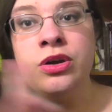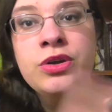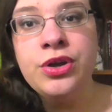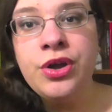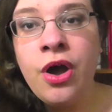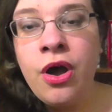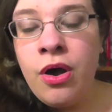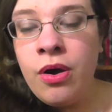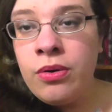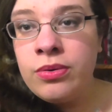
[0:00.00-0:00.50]

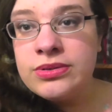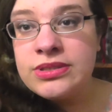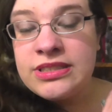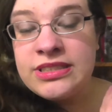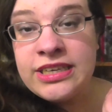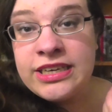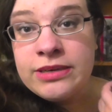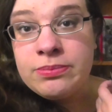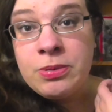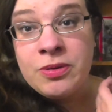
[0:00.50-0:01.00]
Go
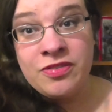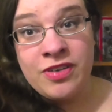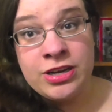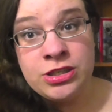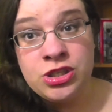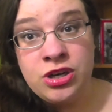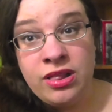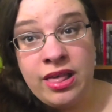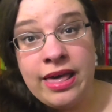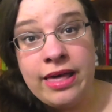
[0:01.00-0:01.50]
seek
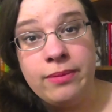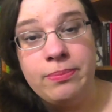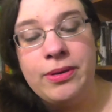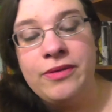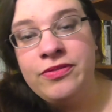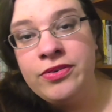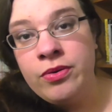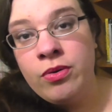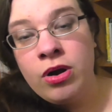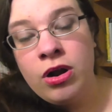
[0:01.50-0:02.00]
professional help.
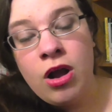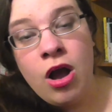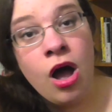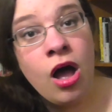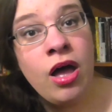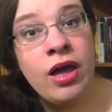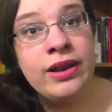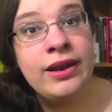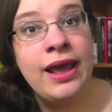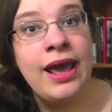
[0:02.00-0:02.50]
If you are
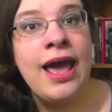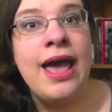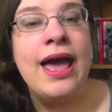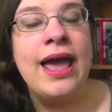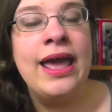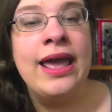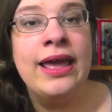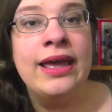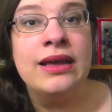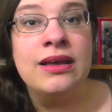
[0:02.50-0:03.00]
on
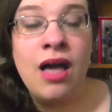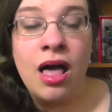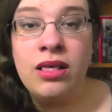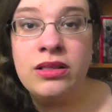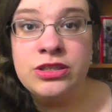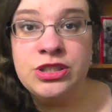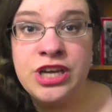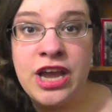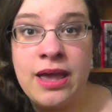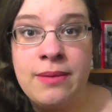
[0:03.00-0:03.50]
a
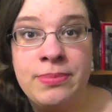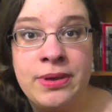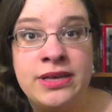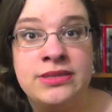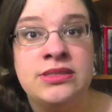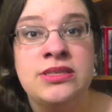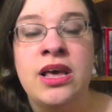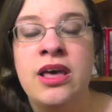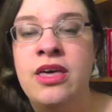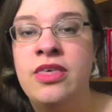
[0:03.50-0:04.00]
college
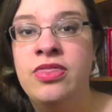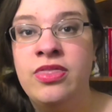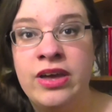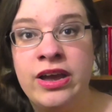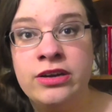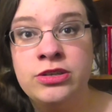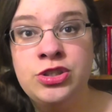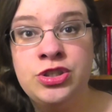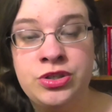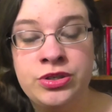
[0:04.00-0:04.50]
campus,
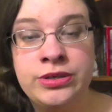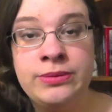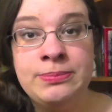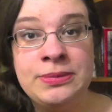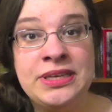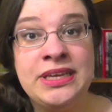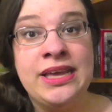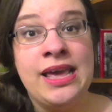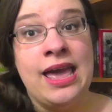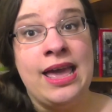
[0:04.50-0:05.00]
there should
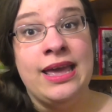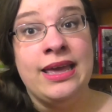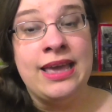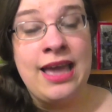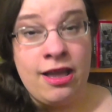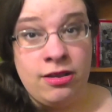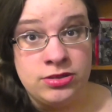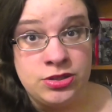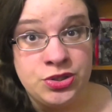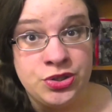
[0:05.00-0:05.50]
be a
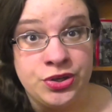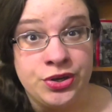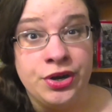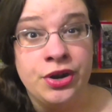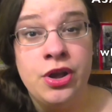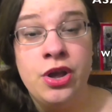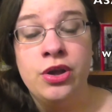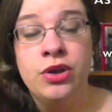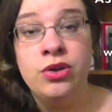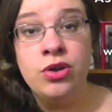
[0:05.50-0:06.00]

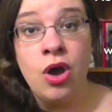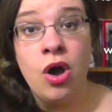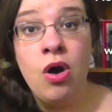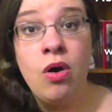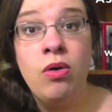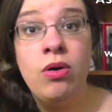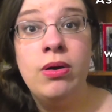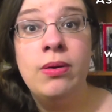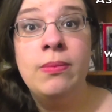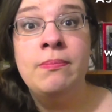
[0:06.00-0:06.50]
counselor.
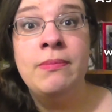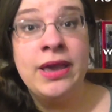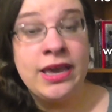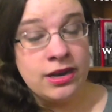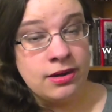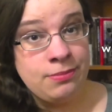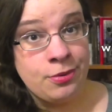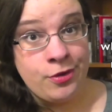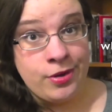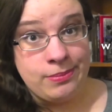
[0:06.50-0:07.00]
Go make
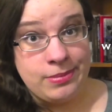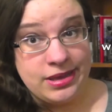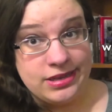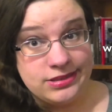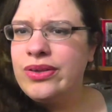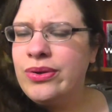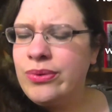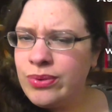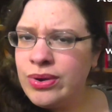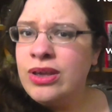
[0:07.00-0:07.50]
an appointment.
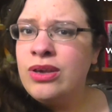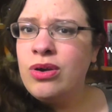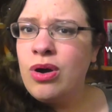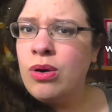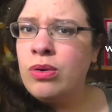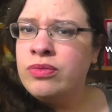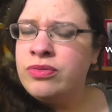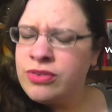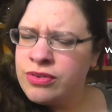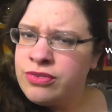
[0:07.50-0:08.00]
You can
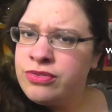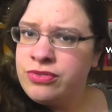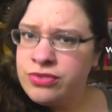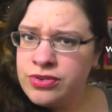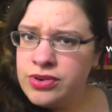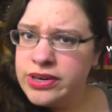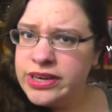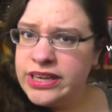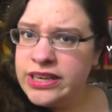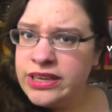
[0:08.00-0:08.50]
go for
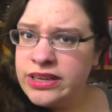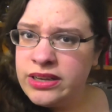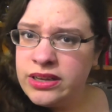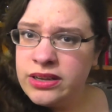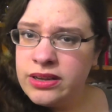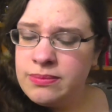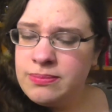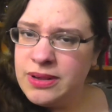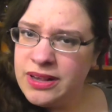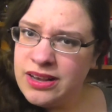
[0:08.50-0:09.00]
free
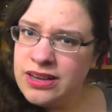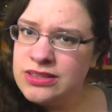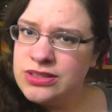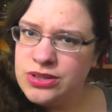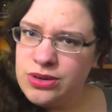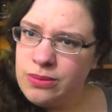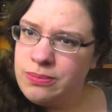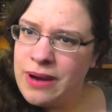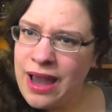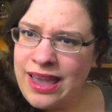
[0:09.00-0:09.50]
because
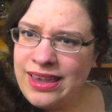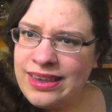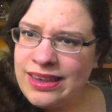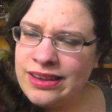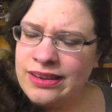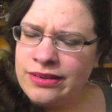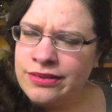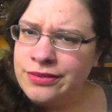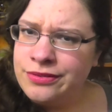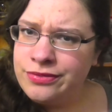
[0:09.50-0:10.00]
you're
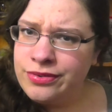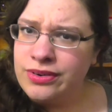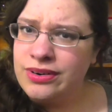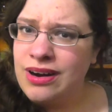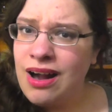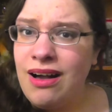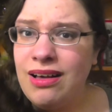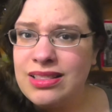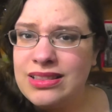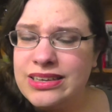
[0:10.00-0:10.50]
paying for
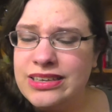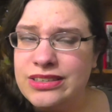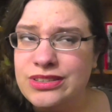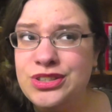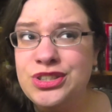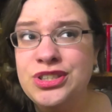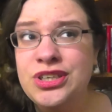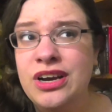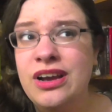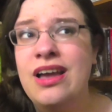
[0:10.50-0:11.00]

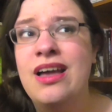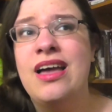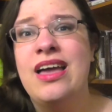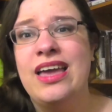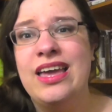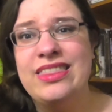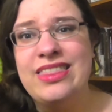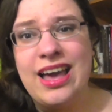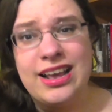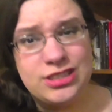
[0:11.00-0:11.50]
college.
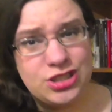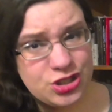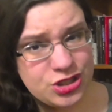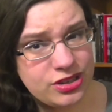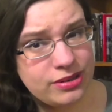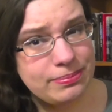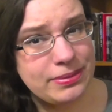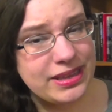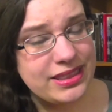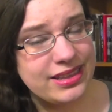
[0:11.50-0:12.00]
that
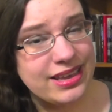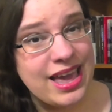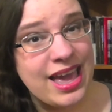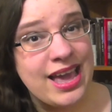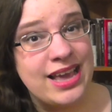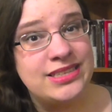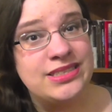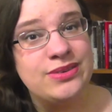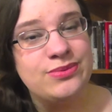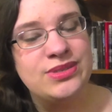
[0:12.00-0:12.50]
should be the
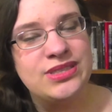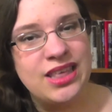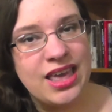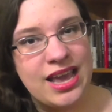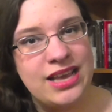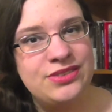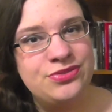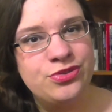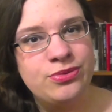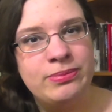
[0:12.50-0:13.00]
case. It was the
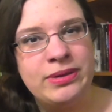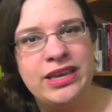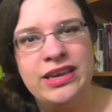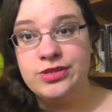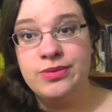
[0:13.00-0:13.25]
case for me.